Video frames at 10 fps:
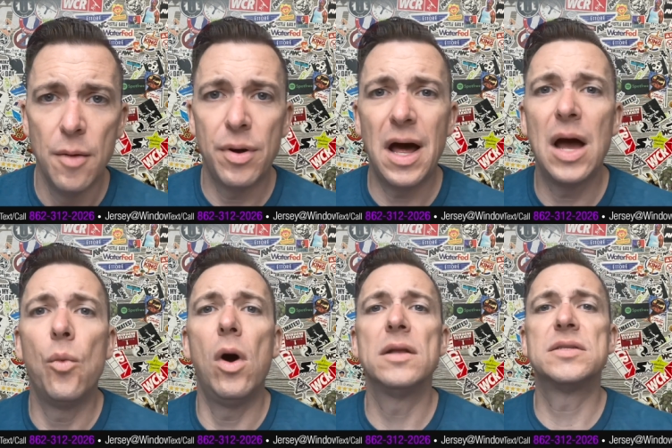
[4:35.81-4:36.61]
but I
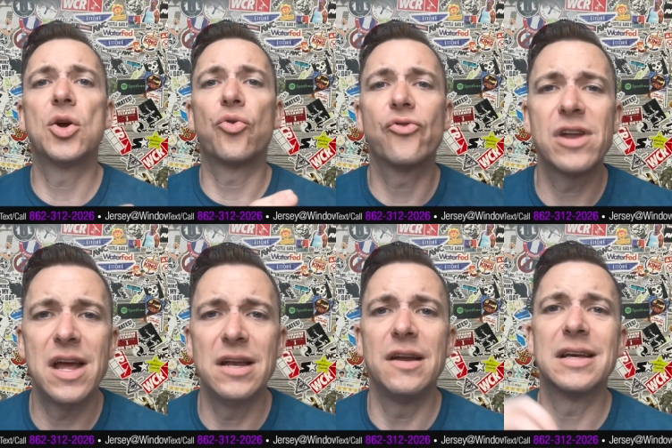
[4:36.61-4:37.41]
want to
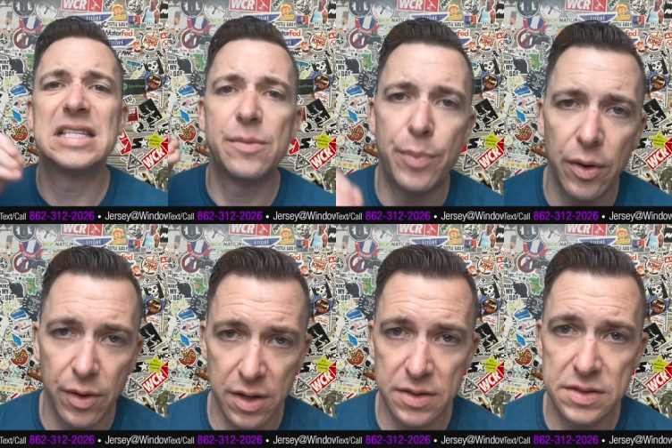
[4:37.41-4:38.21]
create an
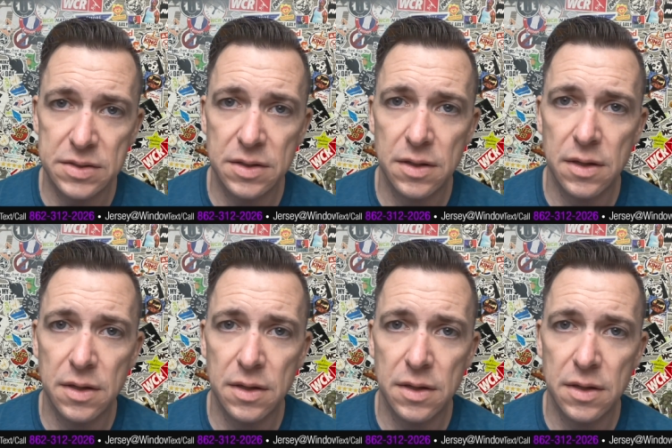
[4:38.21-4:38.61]
experience